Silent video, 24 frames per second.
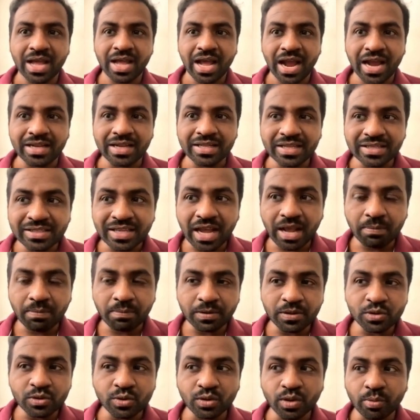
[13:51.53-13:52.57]
and this
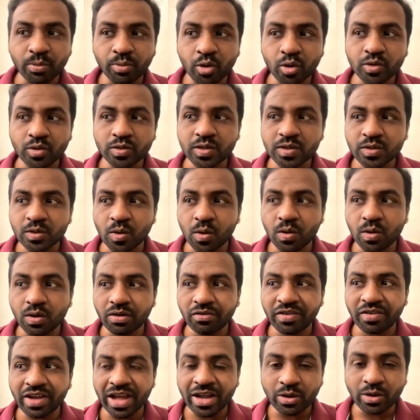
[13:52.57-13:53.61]
happens through the process called
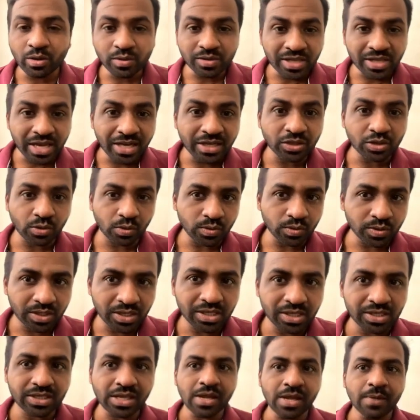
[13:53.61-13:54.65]

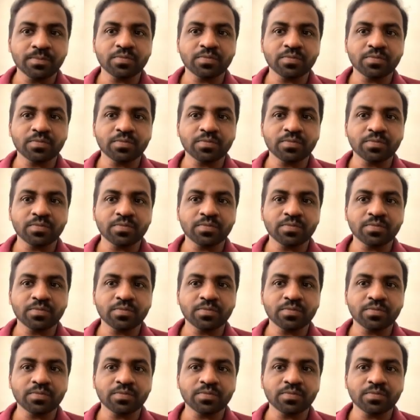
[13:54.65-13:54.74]
phagocytosis,